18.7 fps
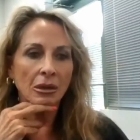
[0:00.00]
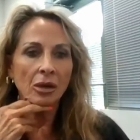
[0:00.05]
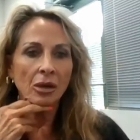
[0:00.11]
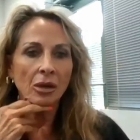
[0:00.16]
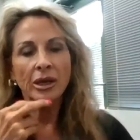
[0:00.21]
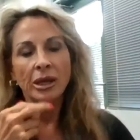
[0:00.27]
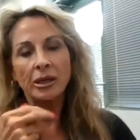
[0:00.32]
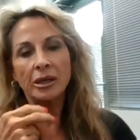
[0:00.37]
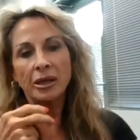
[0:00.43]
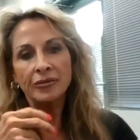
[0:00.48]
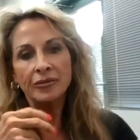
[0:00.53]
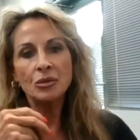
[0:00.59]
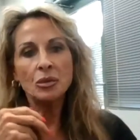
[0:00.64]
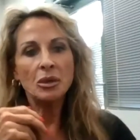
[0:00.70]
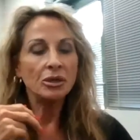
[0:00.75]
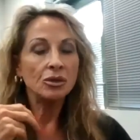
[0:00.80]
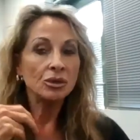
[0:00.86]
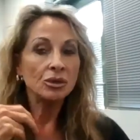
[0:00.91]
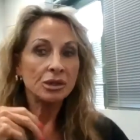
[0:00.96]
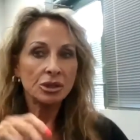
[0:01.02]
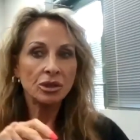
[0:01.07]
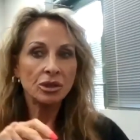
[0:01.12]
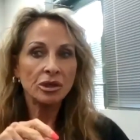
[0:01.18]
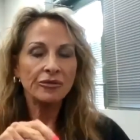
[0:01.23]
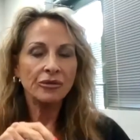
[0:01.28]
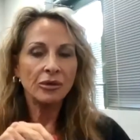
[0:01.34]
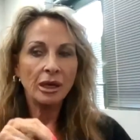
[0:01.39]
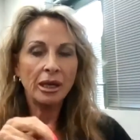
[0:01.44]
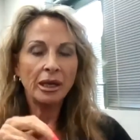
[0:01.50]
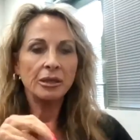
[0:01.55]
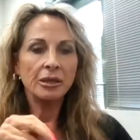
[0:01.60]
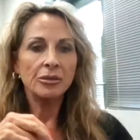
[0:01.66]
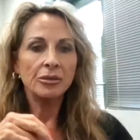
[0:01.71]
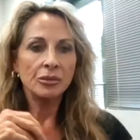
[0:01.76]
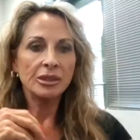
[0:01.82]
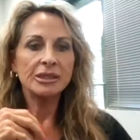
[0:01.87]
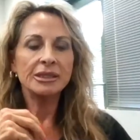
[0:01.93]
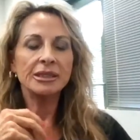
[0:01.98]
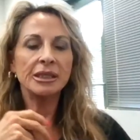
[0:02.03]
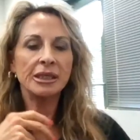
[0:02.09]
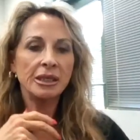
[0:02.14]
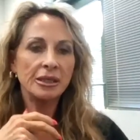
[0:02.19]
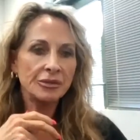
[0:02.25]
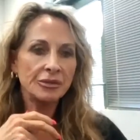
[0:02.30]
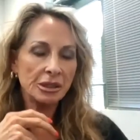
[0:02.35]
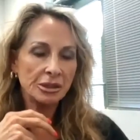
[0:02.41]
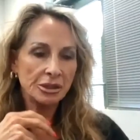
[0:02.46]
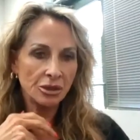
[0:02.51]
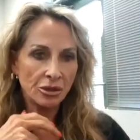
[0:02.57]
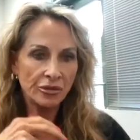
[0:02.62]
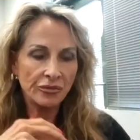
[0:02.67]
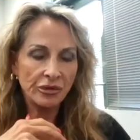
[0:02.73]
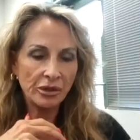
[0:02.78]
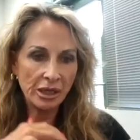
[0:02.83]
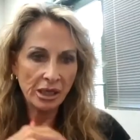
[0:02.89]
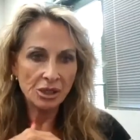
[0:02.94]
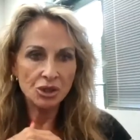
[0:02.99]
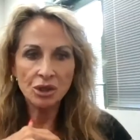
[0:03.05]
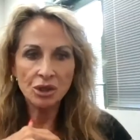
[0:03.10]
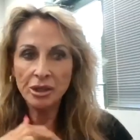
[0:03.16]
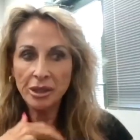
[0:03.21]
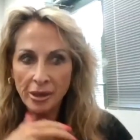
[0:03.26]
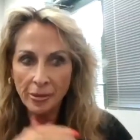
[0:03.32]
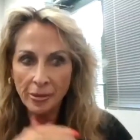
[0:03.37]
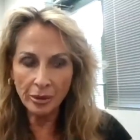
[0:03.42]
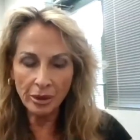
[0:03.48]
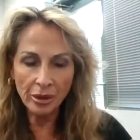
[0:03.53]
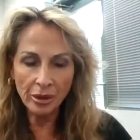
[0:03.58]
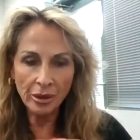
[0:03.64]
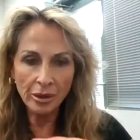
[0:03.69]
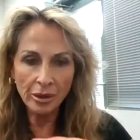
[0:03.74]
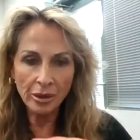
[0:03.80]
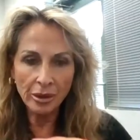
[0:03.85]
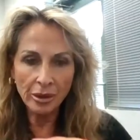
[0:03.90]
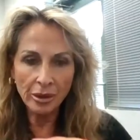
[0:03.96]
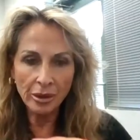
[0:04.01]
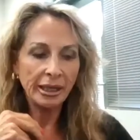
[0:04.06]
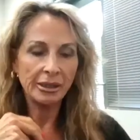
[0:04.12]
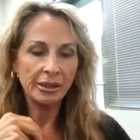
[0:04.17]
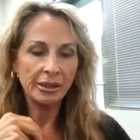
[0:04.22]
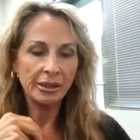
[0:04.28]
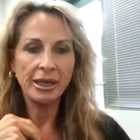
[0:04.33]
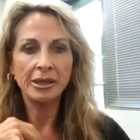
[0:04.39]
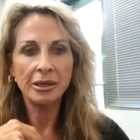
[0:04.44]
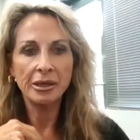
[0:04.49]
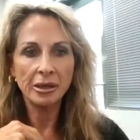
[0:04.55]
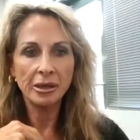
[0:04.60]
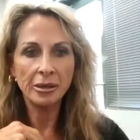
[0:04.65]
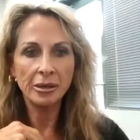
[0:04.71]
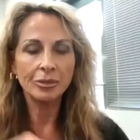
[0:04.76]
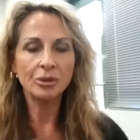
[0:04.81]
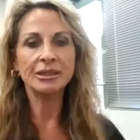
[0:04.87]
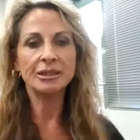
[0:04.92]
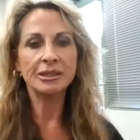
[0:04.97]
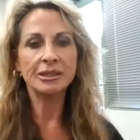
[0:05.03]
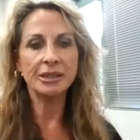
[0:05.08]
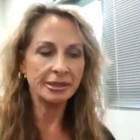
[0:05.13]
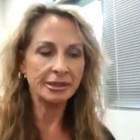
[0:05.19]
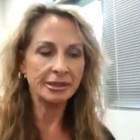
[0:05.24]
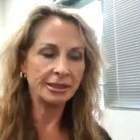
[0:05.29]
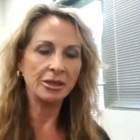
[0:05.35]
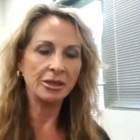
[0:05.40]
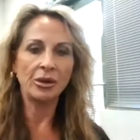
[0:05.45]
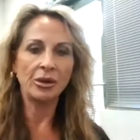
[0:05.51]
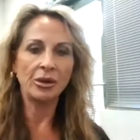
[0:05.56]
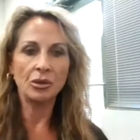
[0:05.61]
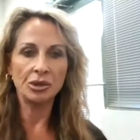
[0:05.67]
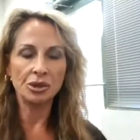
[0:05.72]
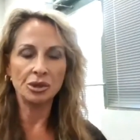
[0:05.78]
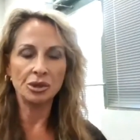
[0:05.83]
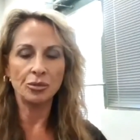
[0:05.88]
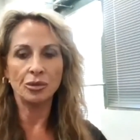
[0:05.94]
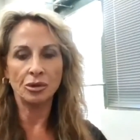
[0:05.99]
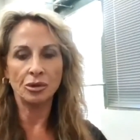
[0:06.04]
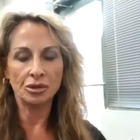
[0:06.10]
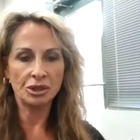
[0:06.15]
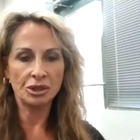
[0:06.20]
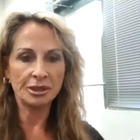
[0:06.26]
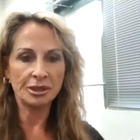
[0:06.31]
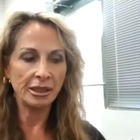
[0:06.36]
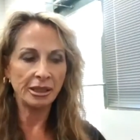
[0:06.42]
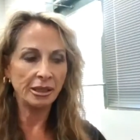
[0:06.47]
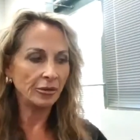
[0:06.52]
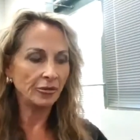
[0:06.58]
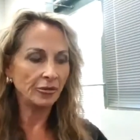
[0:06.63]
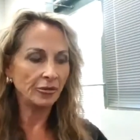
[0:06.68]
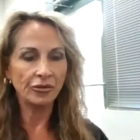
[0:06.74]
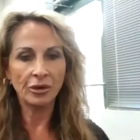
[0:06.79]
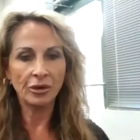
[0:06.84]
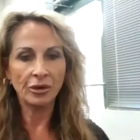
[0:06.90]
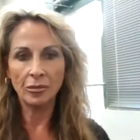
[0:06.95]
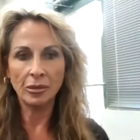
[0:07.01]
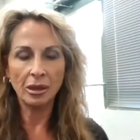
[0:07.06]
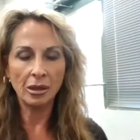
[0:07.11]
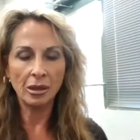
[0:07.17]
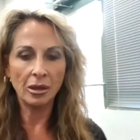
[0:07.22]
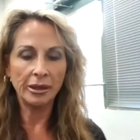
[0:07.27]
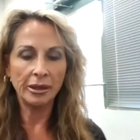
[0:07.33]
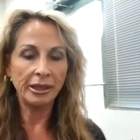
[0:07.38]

Okay, everyone who's certified receives a certification number, and that number is necessary when you're purchasing from